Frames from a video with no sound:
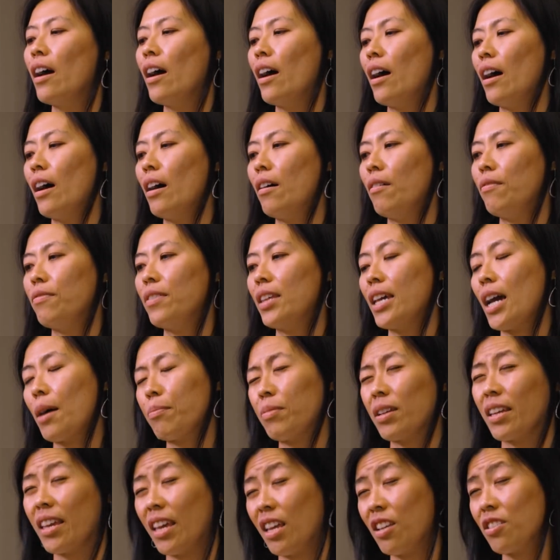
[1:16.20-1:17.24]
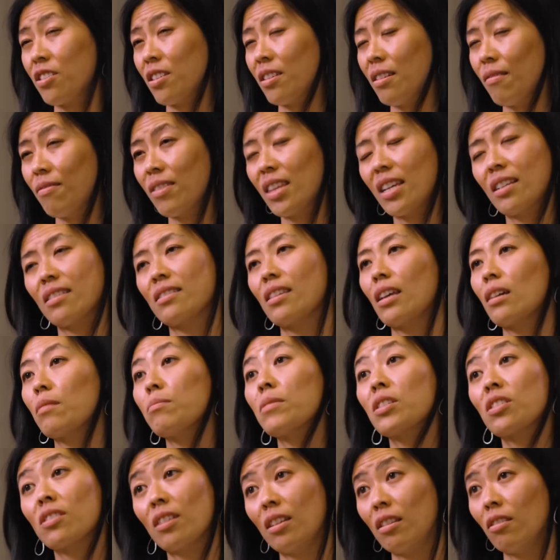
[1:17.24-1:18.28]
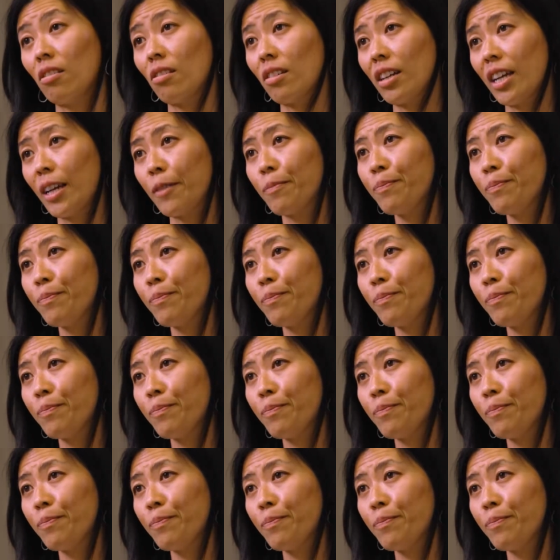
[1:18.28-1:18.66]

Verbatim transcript: of the application of things like machine learning.